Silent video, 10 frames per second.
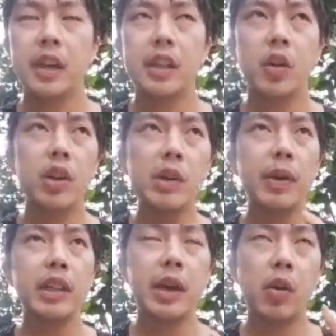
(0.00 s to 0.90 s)
The
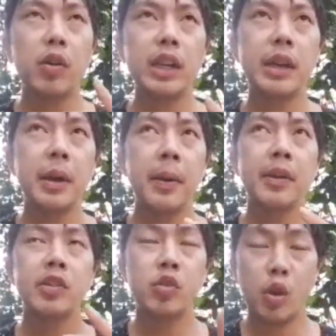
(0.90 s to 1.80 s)
only
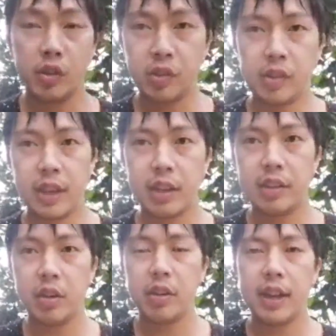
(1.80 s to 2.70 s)
source that can
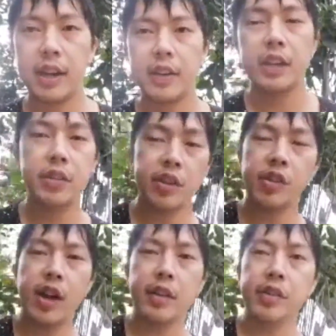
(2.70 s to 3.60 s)
tell you that is the
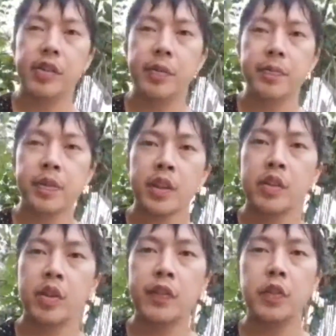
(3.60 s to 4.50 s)
charts.
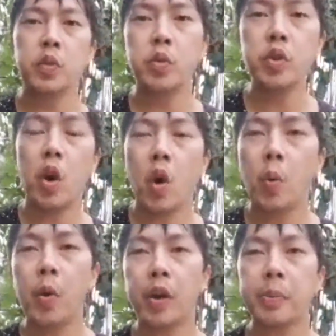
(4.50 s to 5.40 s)
So if you do your
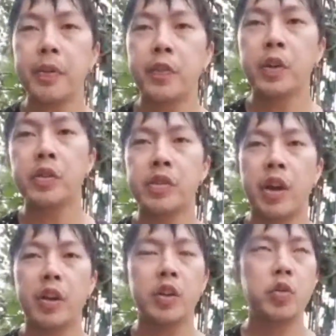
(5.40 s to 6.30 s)
homework before you
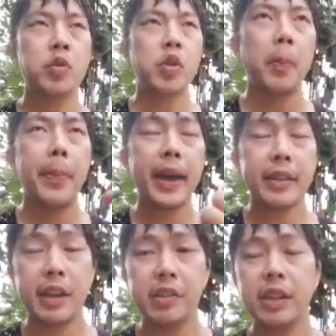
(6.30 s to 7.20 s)
start, do your
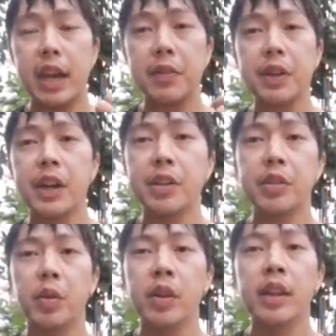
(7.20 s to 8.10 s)
back testing and
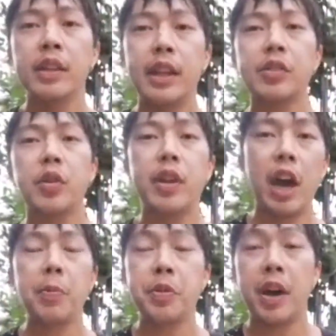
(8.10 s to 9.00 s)
rehearsal. That's going to
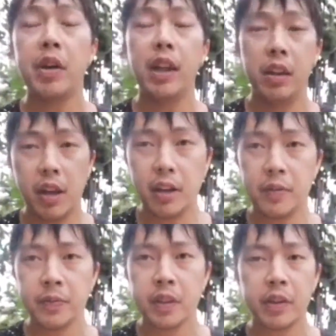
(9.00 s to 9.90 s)
help you out a lot.
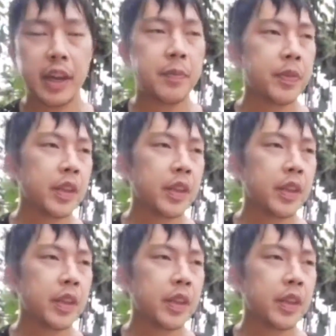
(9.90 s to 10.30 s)
Okay.